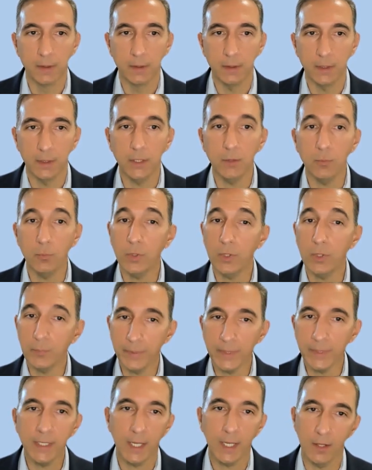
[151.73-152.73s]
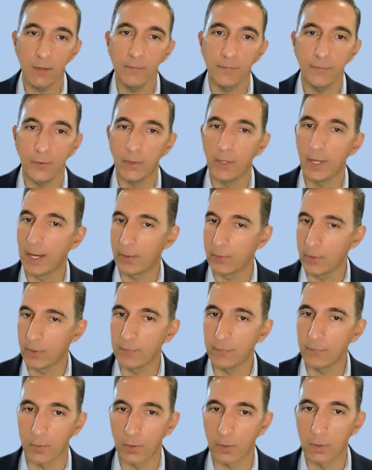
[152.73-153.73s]
It will be helpful,
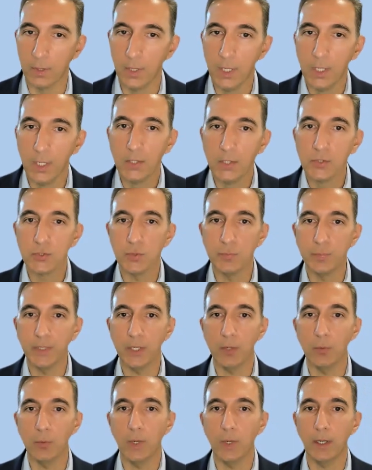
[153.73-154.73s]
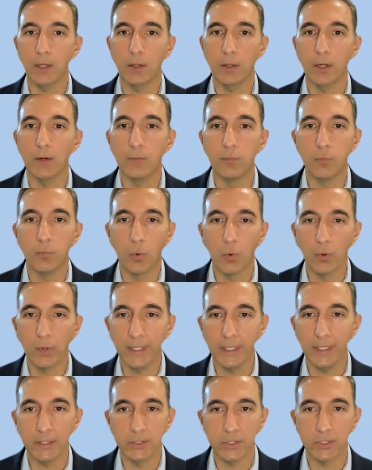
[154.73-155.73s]
however, to be aware of
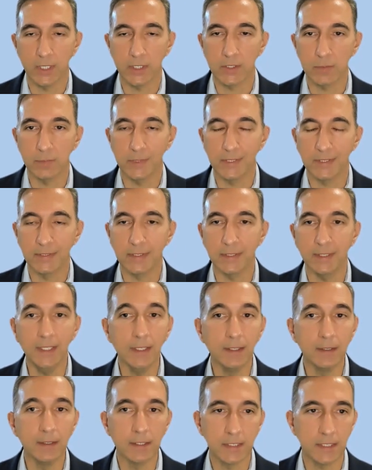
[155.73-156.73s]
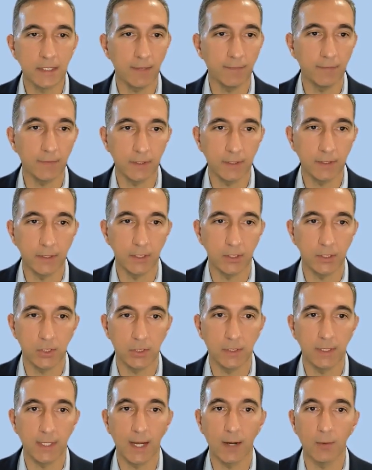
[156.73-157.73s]
wording adjustments in the 7th
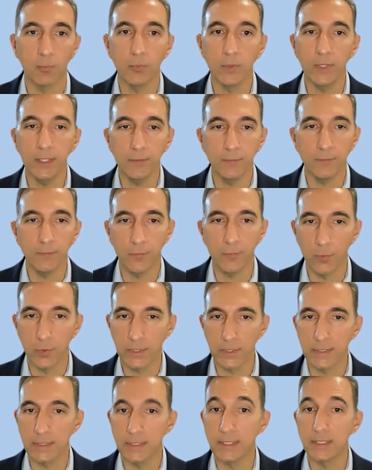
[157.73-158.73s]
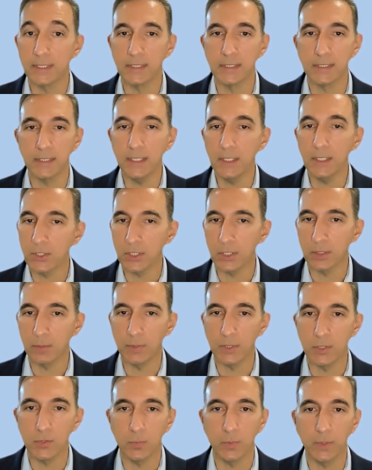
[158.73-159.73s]
edition that reinforce the distinction
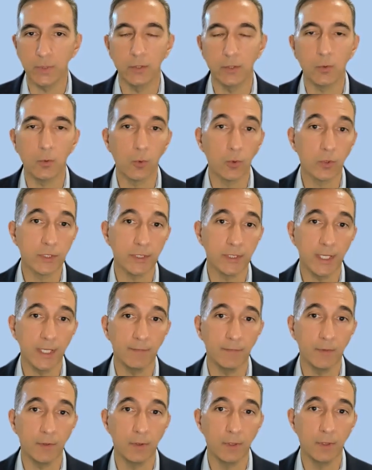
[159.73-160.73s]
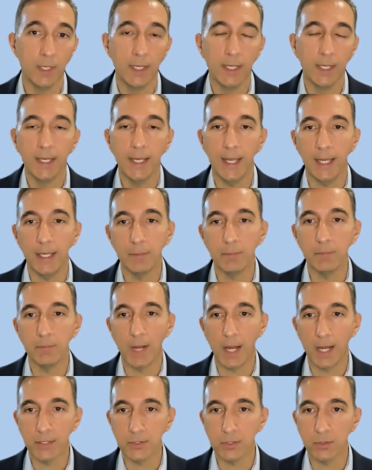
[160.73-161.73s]
between course level and
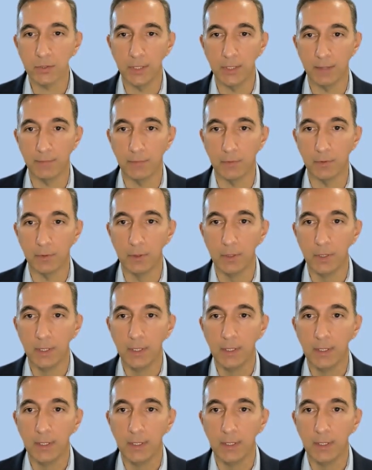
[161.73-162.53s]
module level,